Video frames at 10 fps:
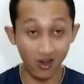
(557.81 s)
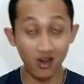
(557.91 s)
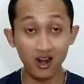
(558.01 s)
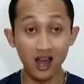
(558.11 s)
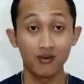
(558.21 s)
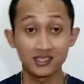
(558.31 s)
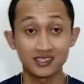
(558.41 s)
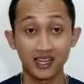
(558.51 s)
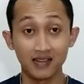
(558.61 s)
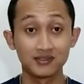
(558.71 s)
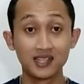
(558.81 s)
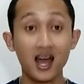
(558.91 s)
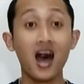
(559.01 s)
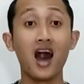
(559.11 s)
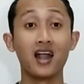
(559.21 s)
all our steps
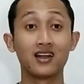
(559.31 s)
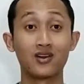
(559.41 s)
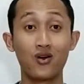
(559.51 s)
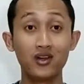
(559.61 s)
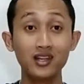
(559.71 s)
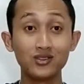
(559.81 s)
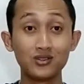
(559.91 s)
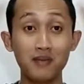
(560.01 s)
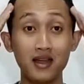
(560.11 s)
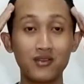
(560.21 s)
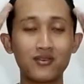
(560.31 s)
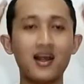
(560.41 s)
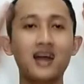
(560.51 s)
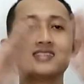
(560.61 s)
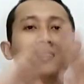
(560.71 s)
are according to the mind of
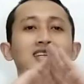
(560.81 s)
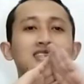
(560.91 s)
Christ.